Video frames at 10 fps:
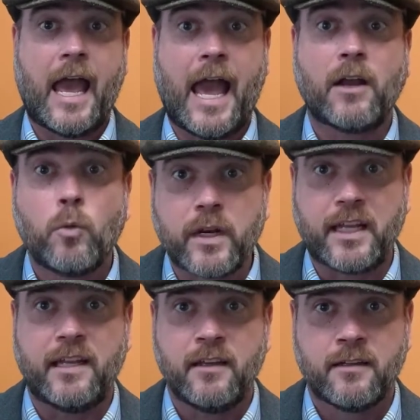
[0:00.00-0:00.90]

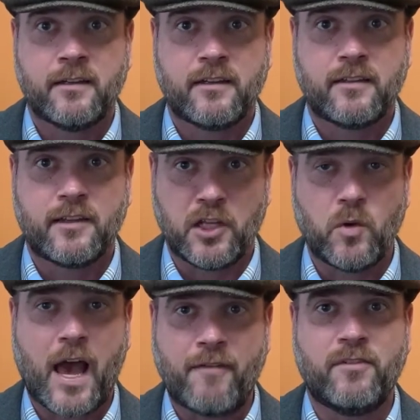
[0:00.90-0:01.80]
equity that you
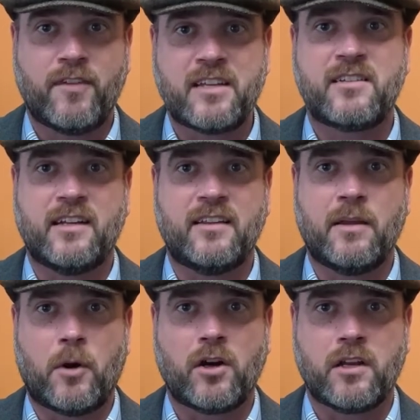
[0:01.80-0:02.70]
have invested in the
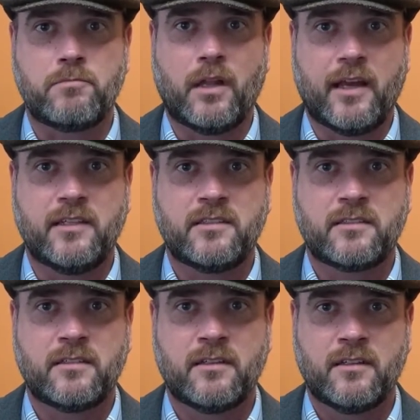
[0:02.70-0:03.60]

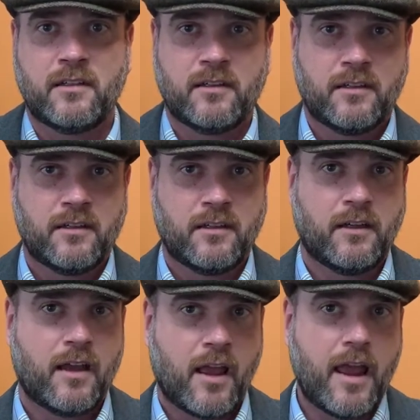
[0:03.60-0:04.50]
marketplace,
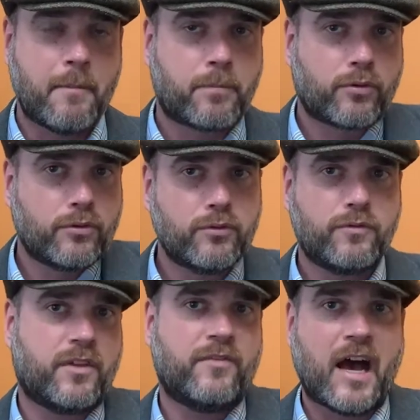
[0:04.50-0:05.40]

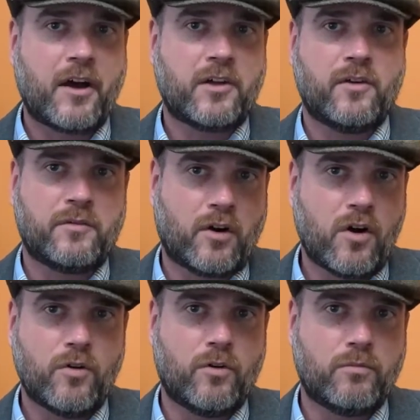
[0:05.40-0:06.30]
improve the value of your
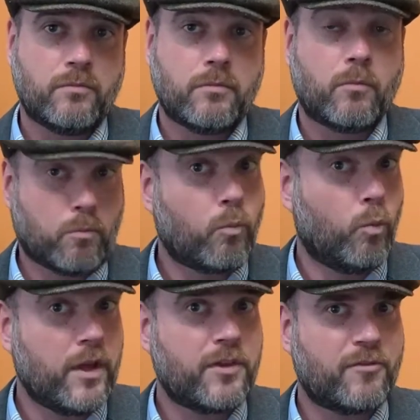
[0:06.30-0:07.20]
home
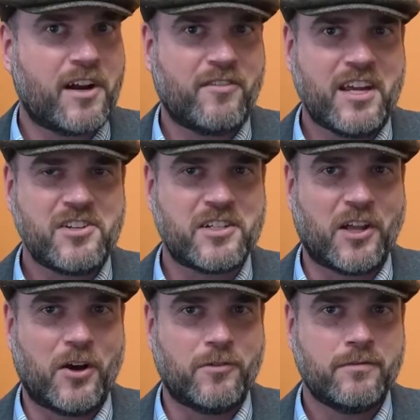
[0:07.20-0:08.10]
with a renovation
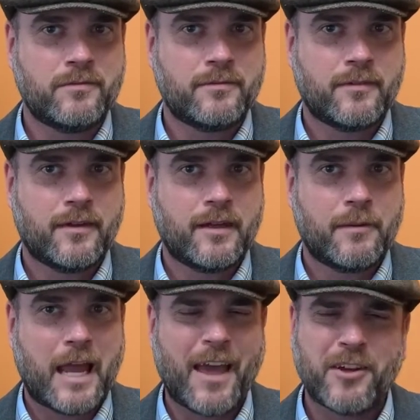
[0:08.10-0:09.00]
loan.
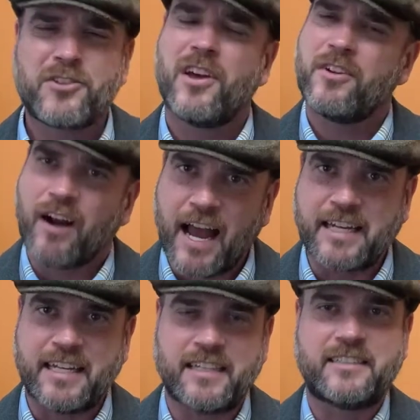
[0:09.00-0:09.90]
And there's other
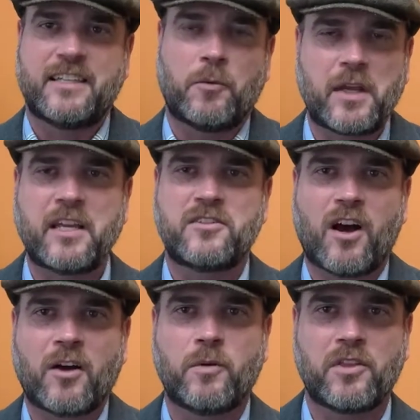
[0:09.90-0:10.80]
ideas that we can
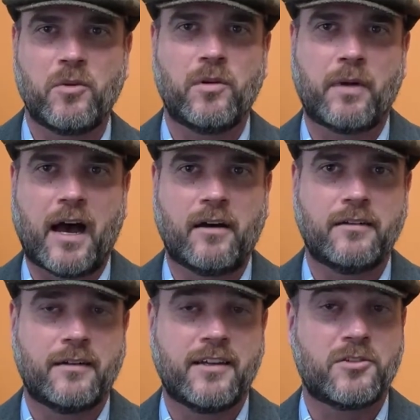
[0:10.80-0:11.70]
talk with you about
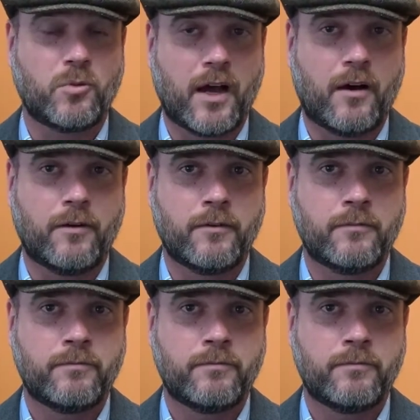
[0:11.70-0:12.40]
as well.